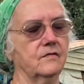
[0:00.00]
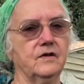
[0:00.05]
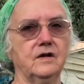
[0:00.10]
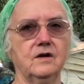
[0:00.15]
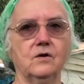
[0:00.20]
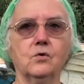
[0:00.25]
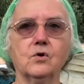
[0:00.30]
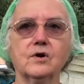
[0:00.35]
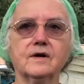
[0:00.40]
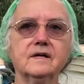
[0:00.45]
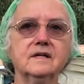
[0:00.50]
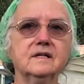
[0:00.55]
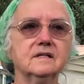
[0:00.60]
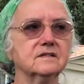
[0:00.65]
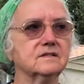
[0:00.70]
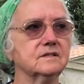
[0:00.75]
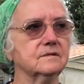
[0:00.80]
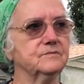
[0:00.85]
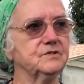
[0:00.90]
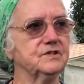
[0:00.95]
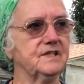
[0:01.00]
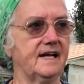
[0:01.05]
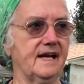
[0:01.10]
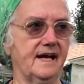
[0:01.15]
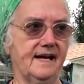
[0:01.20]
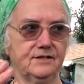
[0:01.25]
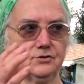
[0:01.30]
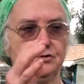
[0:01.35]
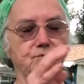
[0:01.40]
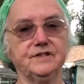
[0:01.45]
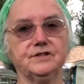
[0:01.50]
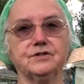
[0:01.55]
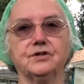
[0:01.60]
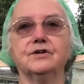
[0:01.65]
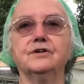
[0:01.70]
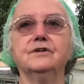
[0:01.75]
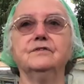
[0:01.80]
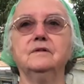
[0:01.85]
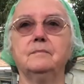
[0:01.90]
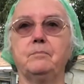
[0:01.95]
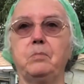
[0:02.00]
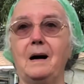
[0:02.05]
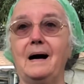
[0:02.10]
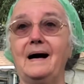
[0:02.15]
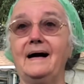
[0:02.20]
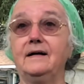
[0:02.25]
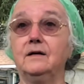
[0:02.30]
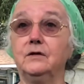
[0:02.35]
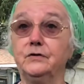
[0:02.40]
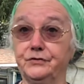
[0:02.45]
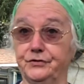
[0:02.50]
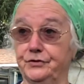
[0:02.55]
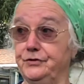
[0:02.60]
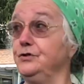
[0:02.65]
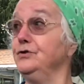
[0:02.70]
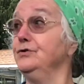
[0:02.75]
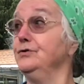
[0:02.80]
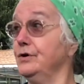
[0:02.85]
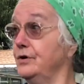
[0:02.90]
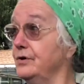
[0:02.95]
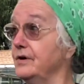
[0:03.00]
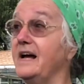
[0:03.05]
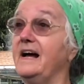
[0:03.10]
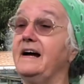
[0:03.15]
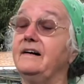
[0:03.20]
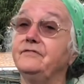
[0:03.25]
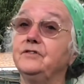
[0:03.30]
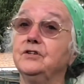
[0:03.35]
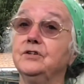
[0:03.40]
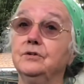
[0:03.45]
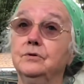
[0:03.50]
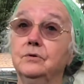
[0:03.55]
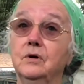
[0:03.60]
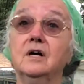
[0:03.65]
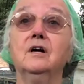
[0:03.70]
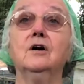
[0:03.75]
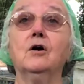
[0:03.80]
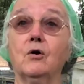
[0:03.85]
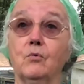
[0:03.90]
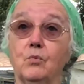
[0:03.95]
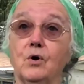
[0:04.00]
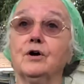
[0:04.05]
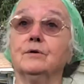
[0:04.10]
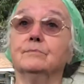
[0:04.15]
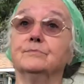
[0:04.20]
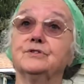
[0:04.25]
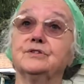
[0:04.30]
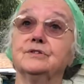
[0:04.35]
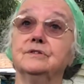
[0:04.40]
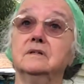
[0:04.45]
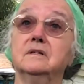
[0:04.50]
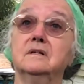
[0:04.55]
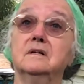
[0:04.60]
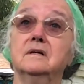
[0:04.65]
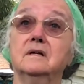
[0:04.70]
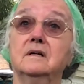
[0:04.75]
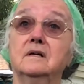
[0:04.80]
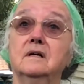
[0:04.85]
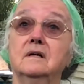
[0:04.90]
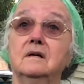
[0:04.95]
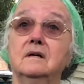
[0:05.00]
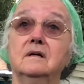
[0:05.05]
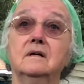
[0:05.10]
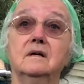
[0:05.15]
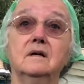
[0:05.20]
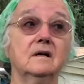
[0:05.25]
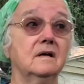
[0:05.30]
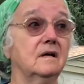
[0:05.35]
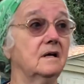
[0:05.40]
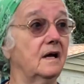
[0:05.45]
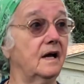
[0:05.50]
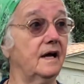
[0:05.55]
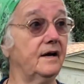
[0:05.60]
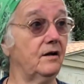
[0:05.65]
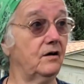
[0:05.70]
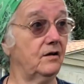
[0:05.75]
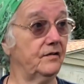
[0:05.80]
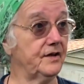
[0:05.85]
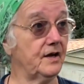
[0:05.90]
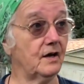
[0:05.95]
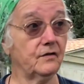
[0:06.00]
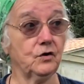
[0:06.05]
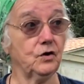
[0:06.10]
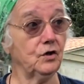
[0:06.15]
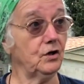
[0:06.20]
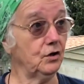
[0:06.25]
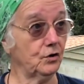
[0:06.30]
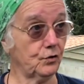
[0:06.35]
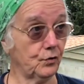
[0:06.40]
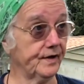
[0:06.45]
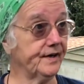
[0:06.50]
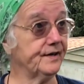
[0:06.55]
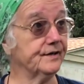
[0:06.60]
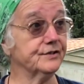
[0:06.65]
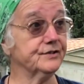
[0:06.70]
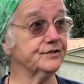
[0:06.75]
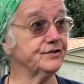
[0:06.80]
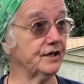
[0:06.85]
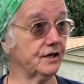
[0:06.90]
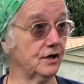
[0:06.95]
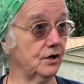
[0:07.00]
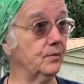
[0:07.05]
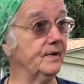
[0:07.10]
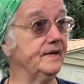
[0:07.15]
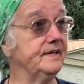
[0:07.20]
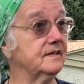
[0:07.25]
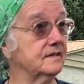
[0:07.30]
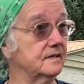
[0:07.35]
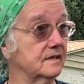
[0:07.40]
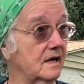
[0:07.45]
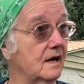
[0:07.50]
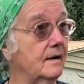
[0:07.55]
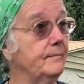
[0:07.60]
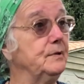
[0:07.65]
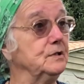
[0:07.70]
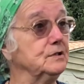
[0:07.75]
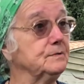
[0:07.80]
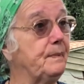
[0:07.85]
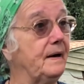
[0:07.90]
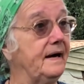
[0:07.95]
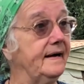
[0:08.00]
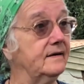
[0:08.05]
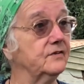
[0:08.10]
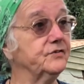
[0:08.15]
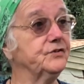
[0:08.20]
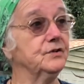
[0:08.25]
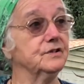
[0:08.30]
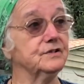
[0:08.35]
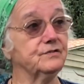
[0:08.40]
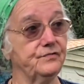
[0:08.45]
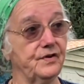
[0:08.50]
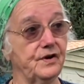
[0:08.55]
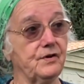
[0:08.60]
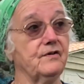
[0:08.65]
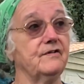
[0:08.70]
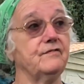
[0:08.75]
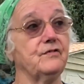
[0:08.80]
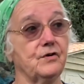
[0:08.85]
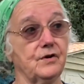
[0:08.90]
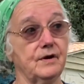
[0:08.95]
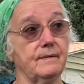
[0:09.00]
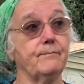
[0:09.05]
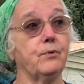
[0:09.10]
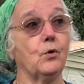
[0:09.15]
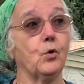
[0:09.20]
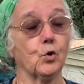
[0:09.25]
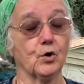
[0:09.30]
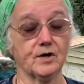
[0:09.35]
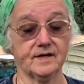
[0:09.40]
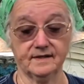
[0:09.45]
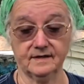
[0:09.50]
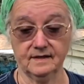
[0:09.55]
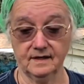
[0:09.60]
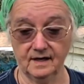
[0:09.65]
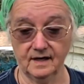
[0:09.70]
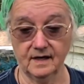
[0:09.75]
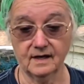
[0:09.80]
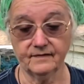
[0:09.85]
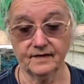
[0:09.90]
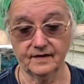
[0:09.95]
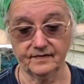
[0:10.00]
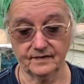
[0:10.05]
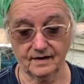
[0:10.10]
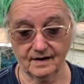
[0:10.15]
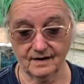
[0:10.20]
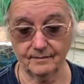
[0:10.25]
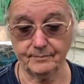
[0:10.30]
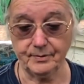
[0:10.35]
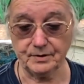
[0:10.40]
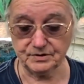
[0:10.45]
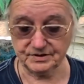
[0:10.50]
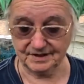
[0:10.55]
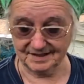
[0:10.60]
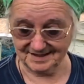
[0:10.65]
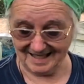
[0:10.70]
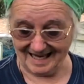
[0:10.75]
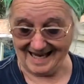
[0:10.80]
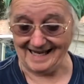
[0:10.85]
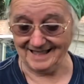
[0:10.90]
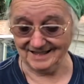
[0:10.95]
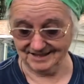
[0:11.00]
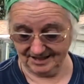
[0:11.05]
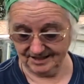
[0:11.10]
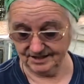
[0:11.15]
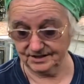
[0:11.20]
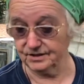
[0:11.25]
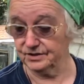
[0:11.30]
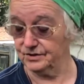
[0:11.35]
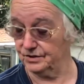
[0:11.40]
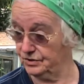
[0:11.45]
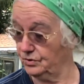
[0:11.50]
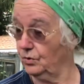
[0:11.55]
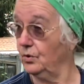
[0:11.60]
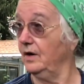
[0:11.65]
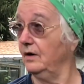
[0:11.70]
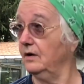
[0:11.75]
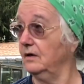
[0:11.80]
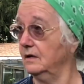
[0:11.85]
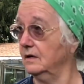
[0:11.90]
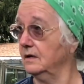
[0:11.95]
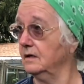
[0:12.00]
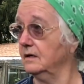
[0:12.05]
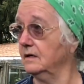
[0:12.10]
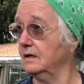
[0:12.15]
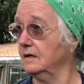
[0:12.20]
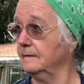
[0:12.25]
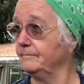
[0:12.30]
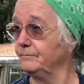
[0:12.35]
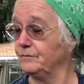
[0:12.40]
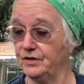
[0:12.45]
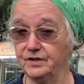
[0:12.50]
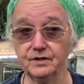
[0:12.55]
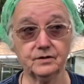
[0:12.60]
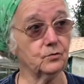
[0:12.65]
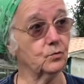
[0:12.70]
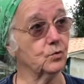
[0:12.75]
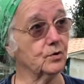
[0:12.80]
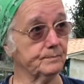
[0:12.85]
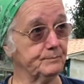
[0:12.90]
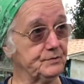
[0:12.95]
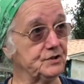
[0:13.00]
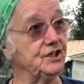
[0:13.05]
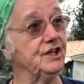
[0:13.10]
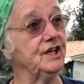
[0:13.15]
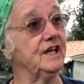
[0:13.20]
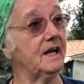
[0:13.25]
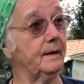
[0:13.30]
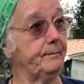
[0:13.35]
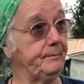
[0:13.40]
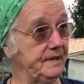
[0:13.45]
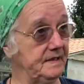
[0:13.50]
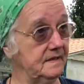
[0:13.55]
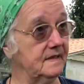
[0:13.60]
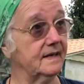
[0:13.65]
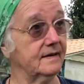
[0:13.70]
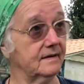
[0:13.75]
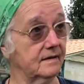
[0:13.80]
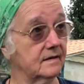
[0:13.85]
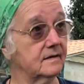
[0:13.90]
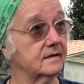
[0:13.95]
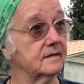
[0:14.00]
The organisms that actually turn the pile so you don't have to are worms. And all the other little critters that go into the compost pile. So it's very, very important that the compost has access to the soil so that the worms can get up in there.